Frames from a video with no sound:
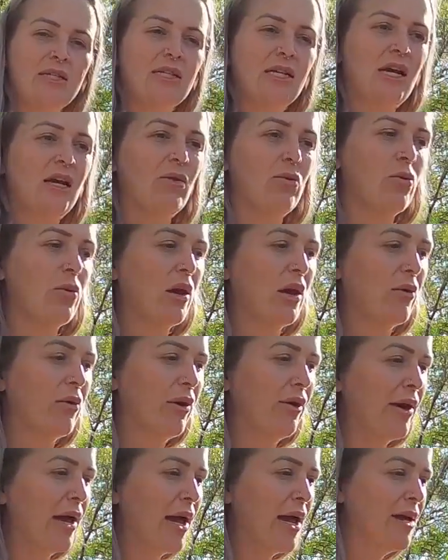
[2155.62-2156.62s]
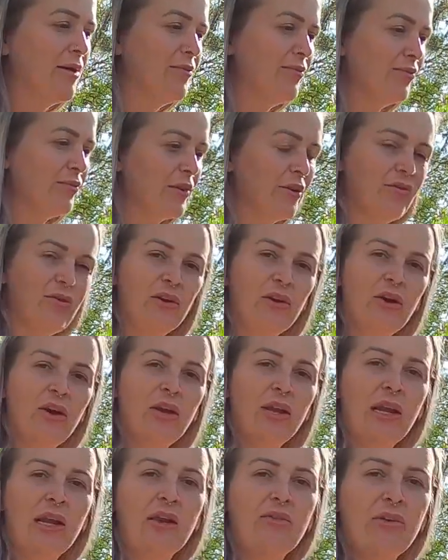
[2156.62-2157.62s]
to date with where we're at. If you know
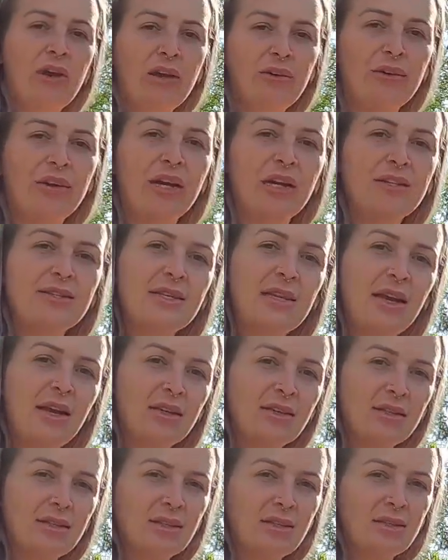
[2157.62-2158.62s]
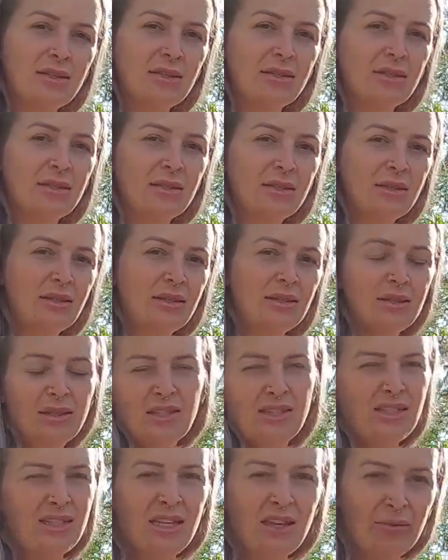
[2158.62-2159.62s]
any of our crazy exes,
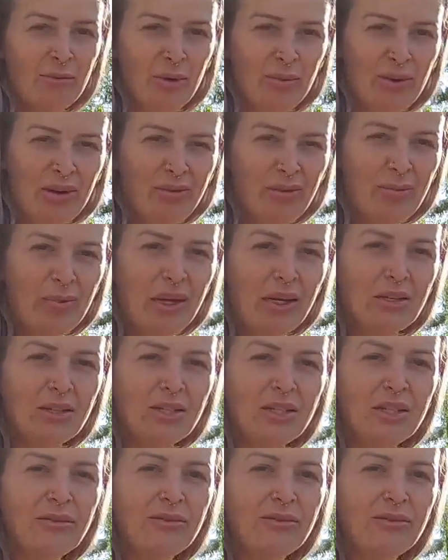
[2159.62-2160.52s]
just give them a bit of a punch